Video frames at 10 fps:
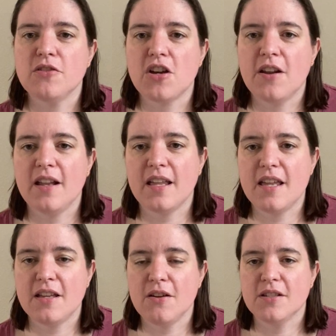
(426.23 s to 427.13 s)

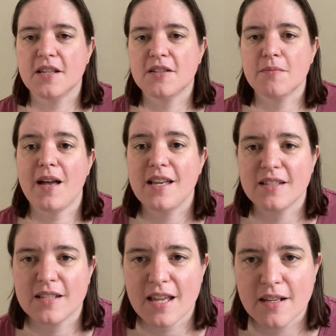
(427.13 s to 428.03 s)
journaling ecosystem as
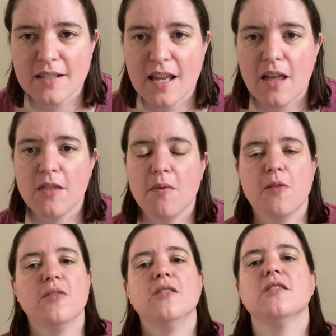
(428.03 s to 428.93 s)
it stands at the
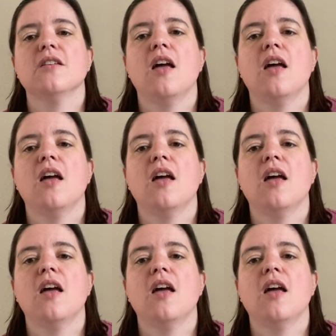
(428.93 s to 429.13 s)
moment.